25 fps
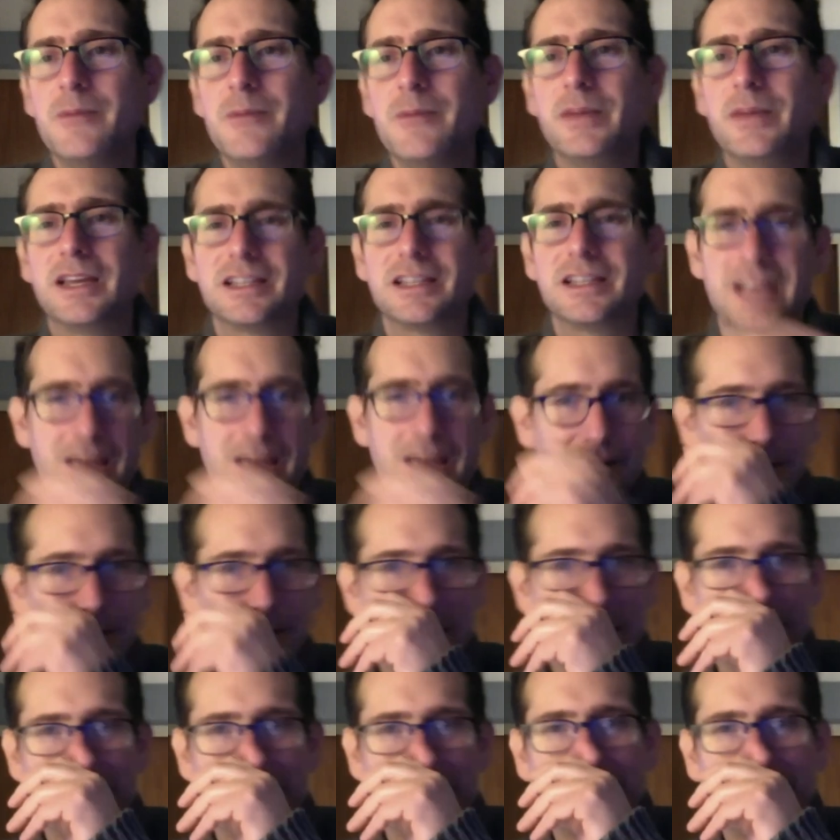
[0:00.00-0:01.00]
because
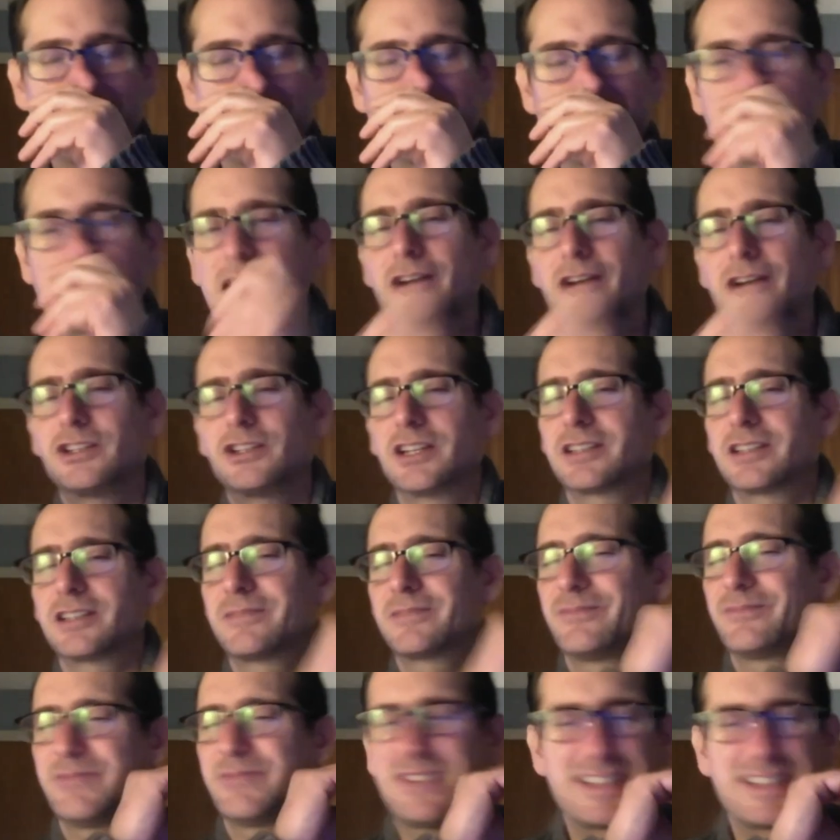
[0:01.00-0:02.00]
everybody cuts out just
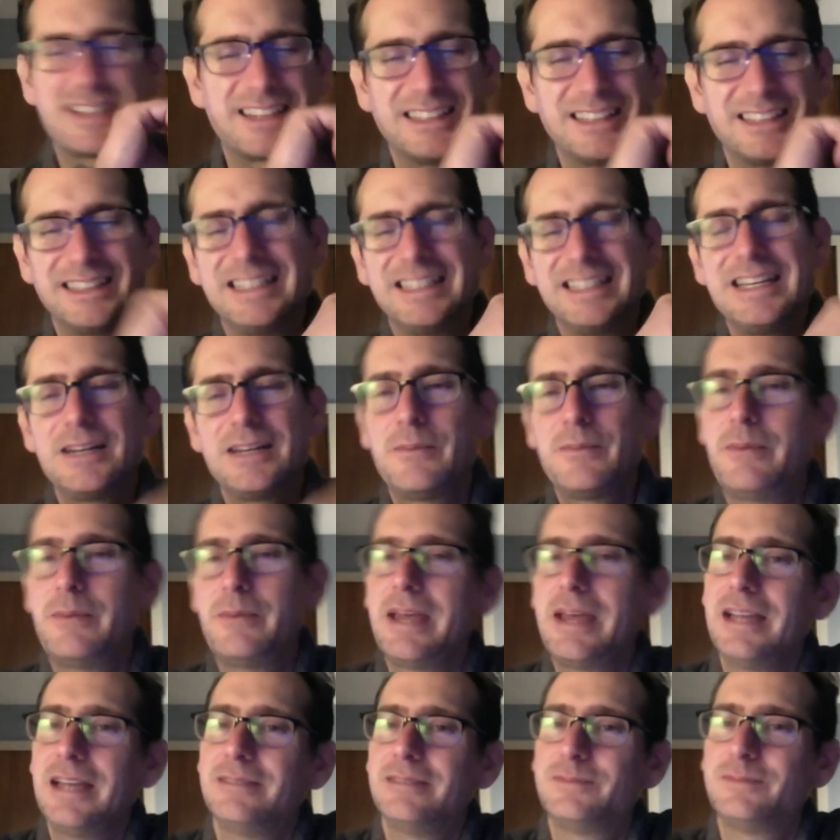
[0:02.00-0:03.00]
just a little
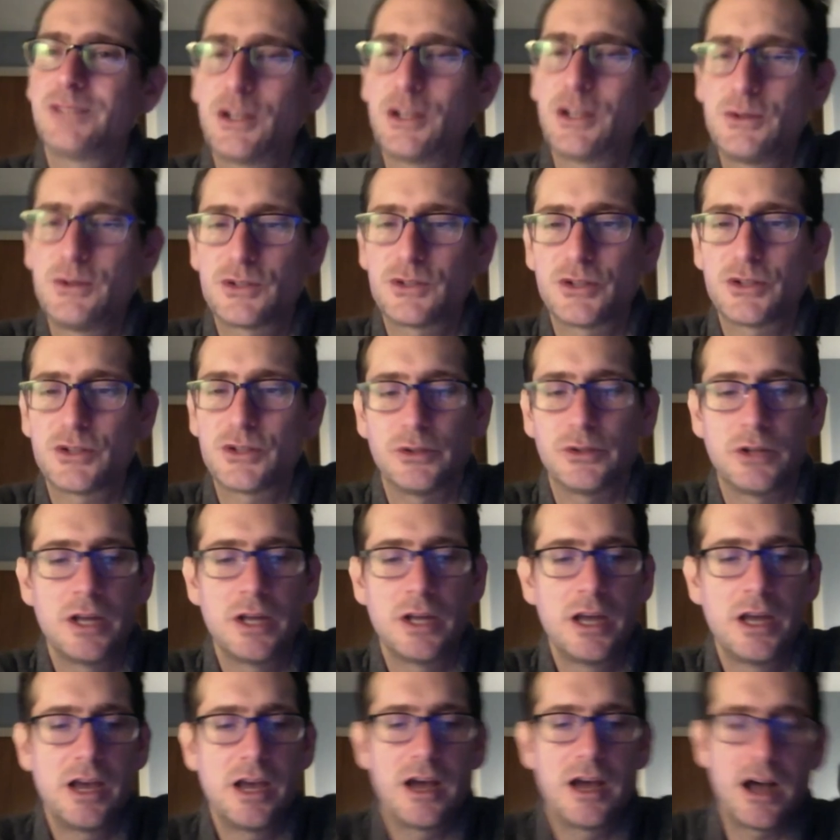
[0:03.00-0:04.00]
bit too soon.
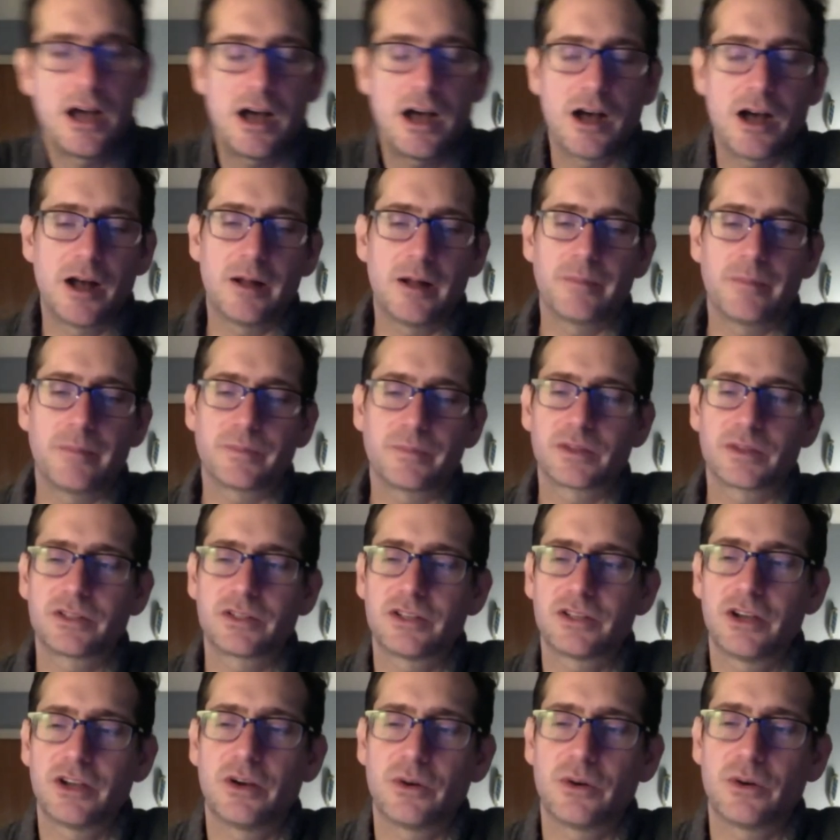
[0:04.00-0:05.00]
Um,
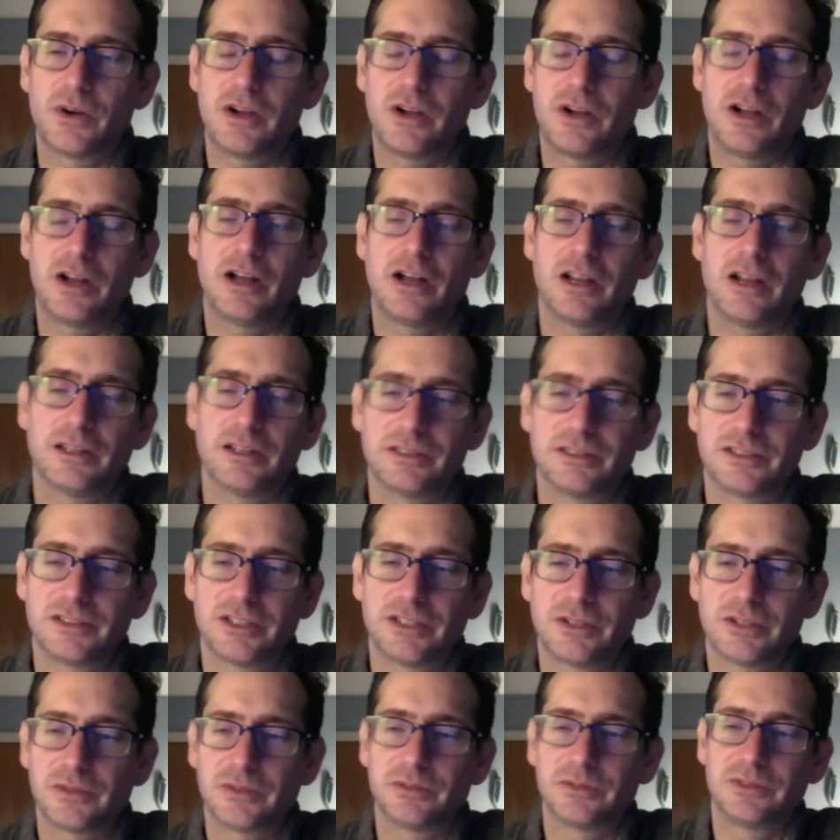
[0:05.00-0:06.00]
so uh,
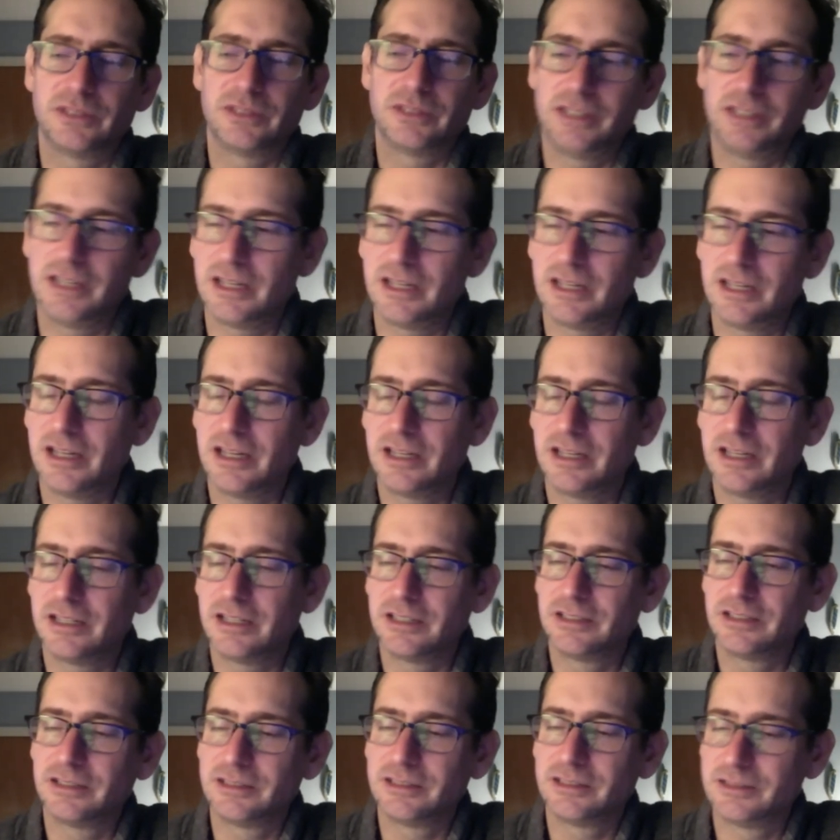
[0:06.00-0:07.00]
so uh,
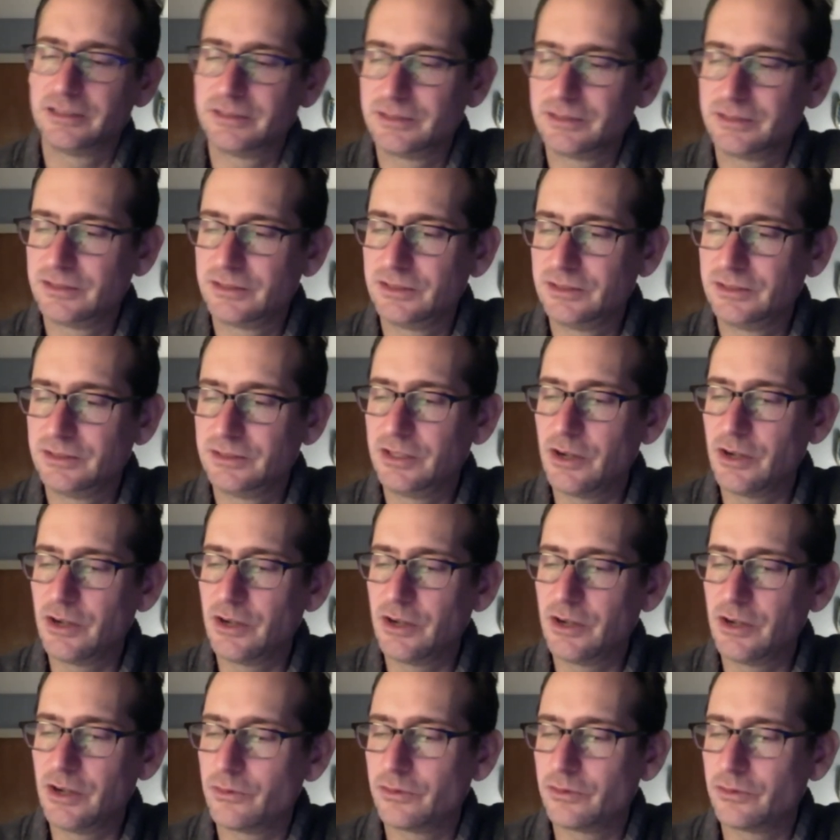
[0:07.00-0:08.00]

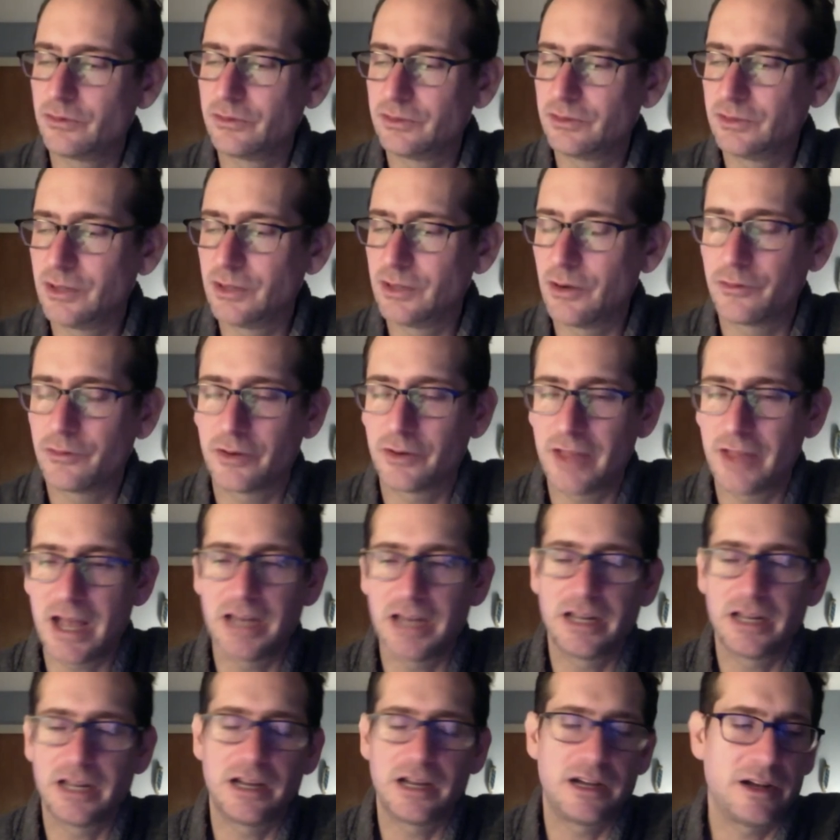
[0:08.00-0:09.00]
go go for
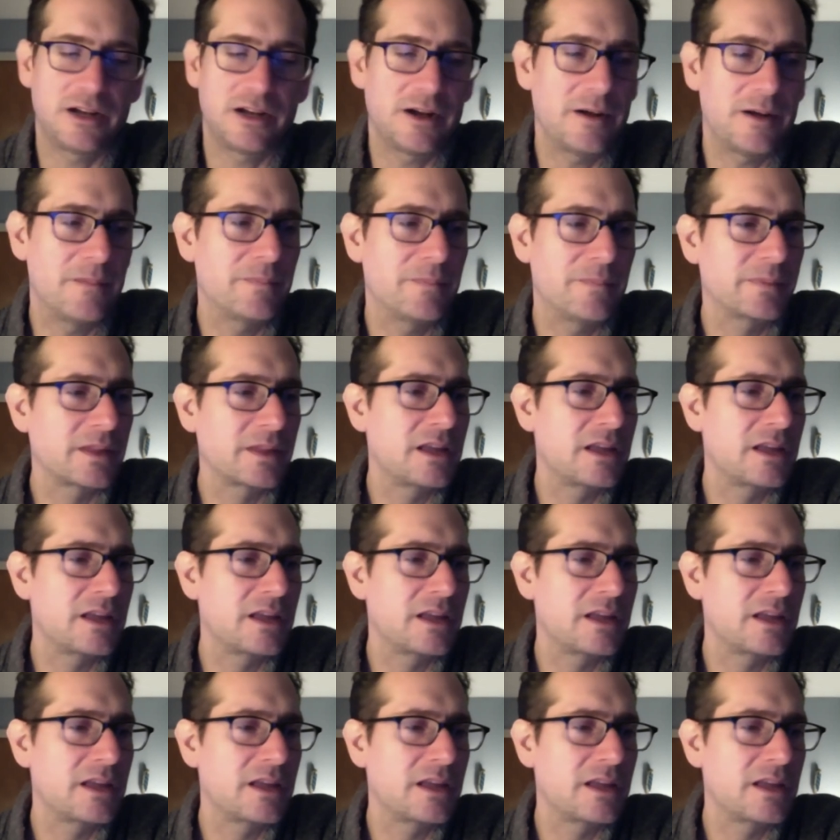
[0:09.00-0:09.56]
that. Um,